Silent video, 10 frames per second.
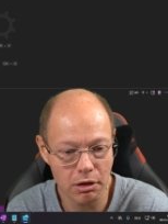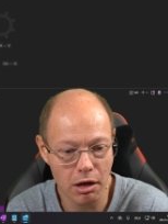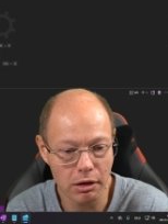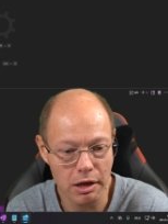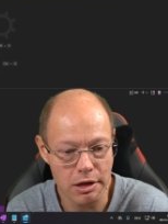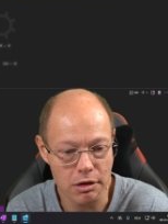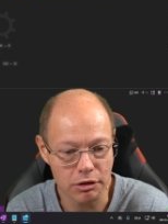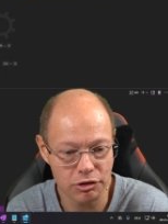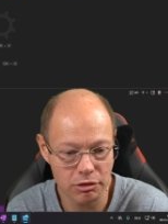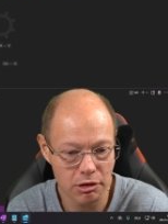on
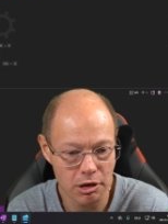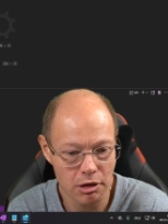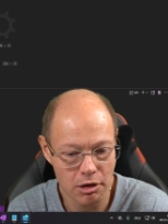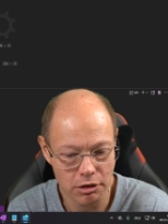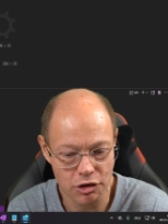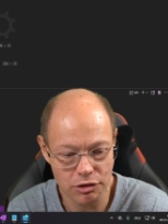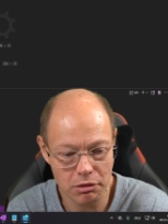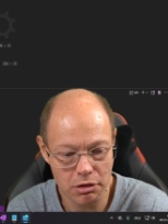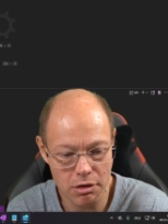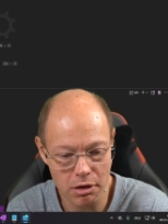Linux. This
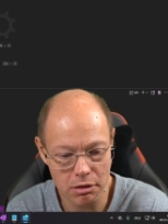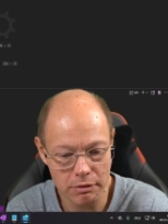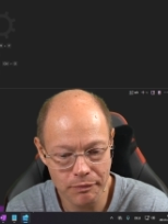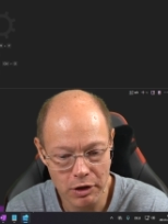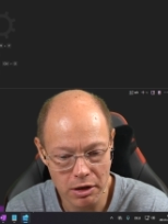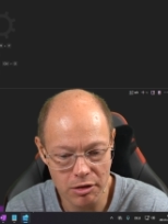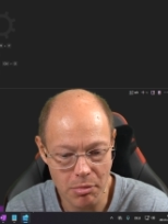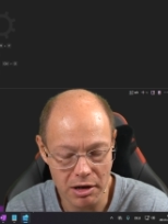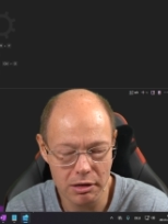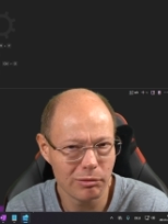took now in
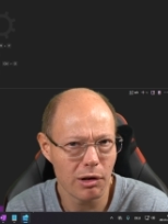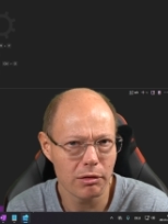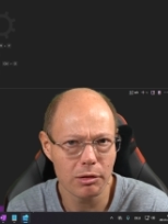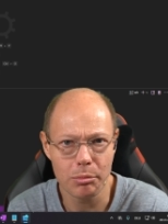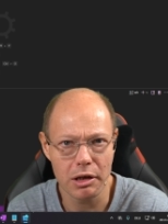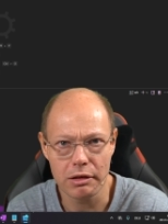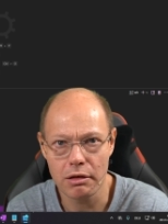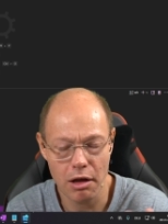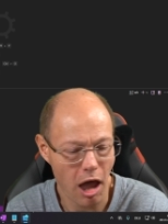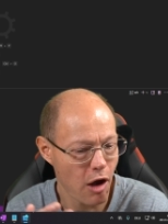my environment
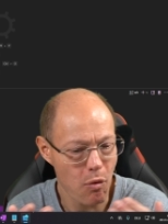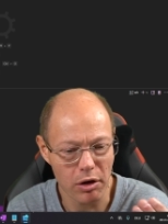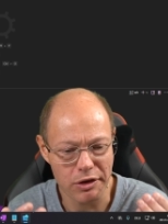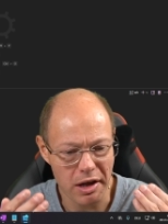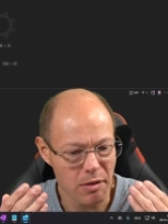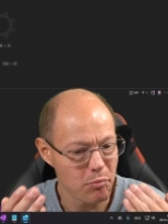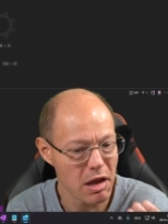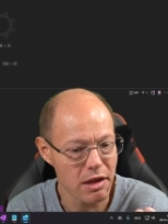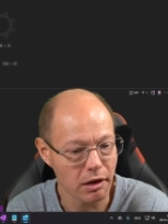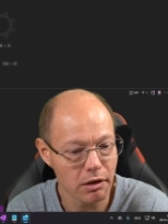around a
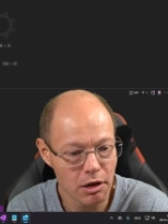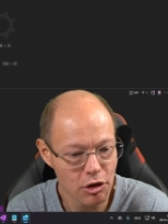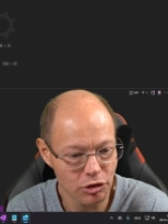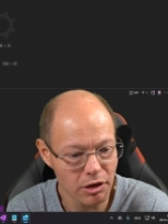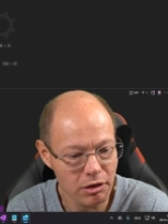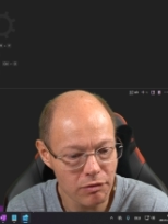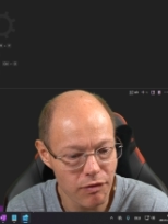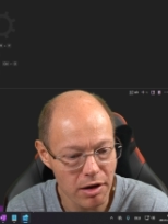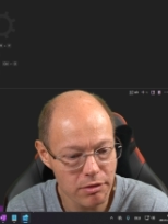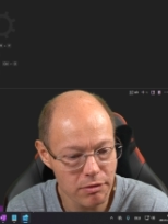minute. So not
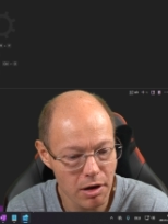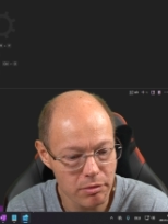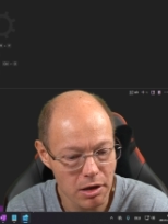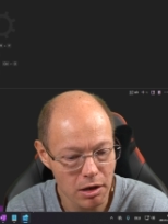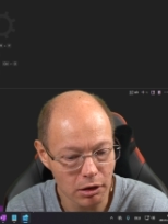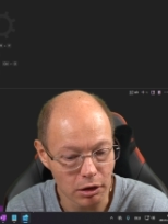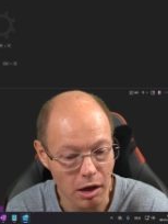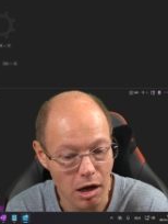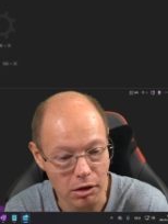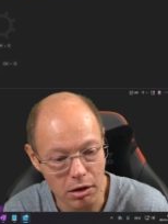very, very
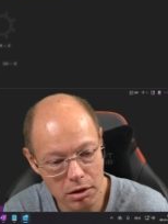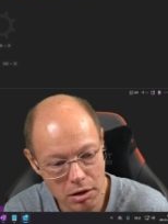long.